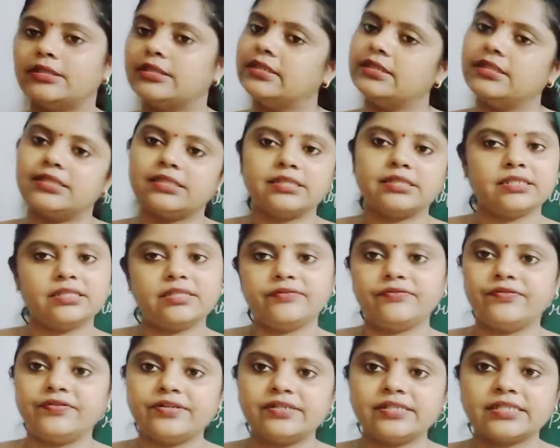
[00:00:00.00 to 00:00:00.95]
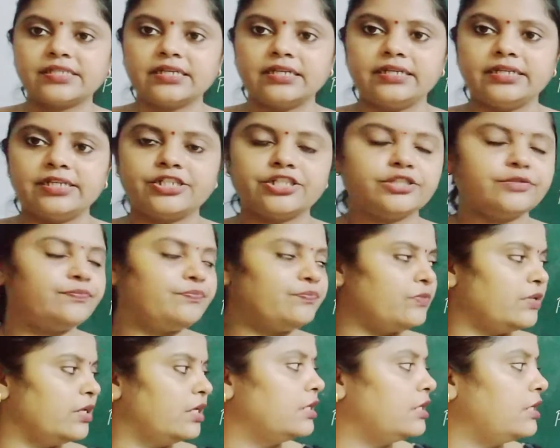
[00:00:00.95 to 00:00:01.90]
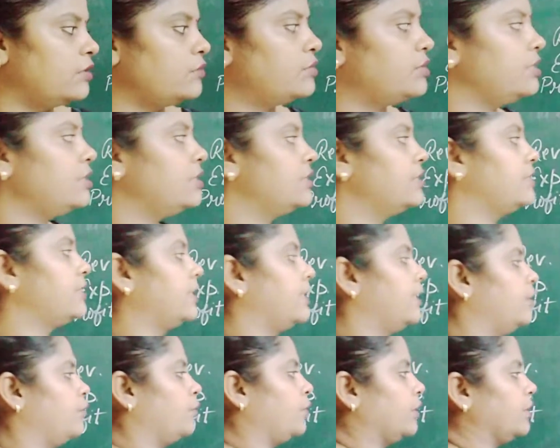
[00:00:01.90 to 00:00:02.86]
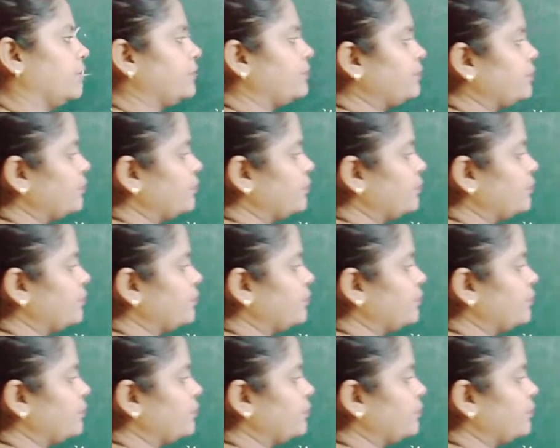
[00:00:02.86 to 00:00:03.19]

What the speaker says: This is the first condition. Now see the second one.